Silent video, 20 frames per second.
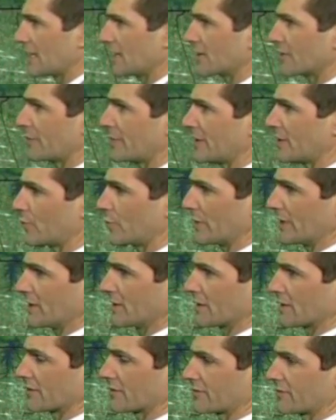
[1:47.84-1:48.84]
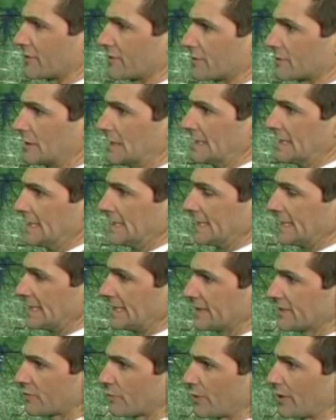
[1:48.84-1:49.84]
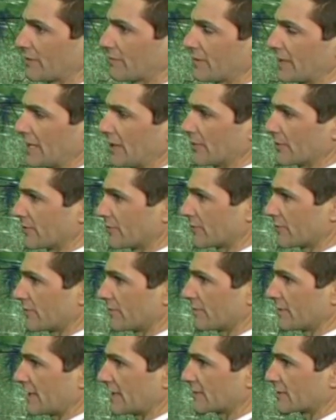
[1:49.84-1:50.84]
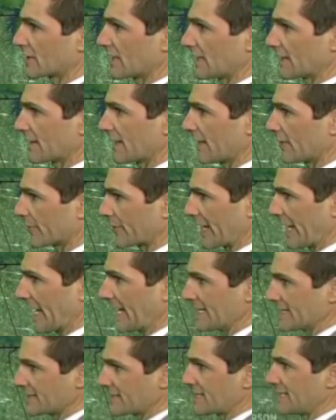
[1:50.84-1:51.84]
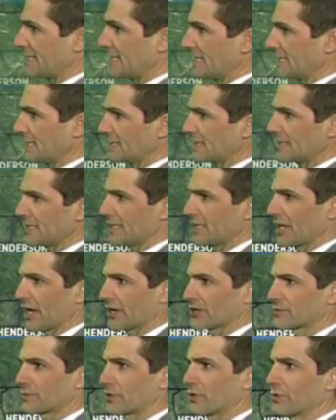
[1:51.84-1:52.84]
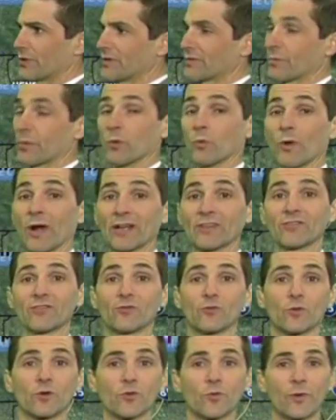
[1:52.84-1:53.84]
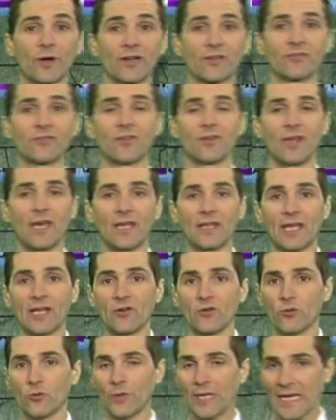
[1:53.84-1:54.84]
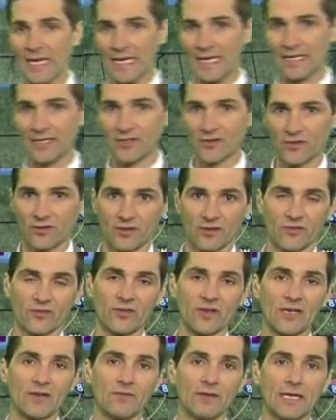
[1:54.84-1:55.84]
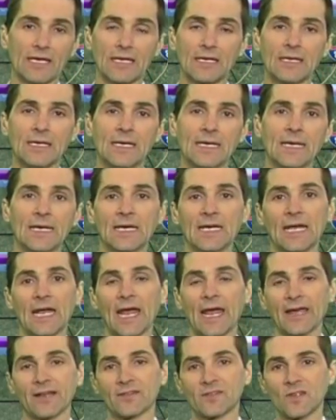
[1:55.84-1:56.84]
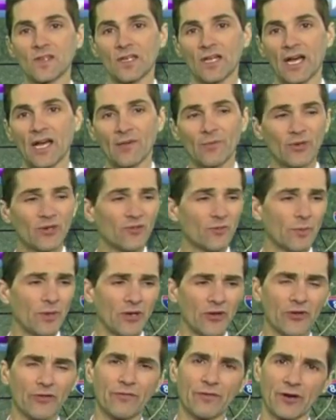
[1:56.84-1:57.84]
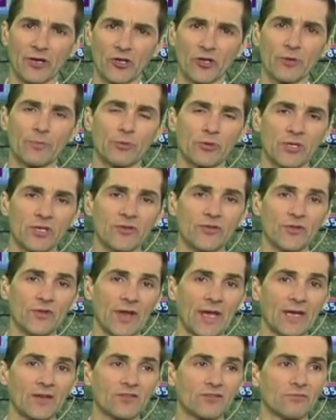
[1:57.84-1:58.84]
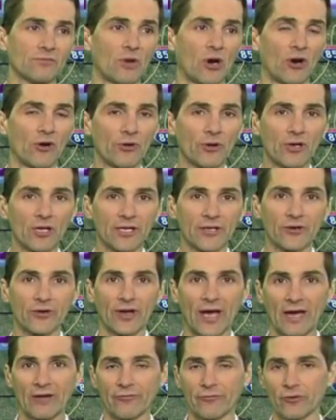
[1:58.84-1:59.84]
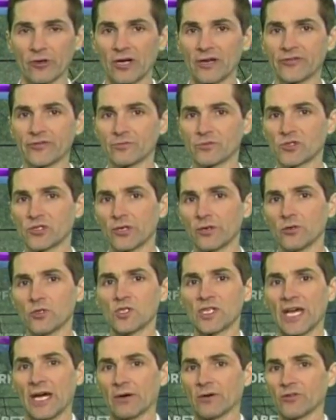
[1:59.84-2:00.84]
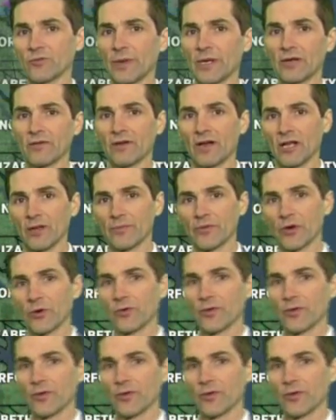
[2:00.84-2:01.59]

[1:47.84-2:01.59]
the peak wind gust here as we have now entered the 5 o'clock hour. 18 in Asheboro. Winds have been west-northwest today. They do ease this evening and tonight, but it's going to be another fairly breezy day tomorrow. Clear night for us. Some snow showers may develop, though, in the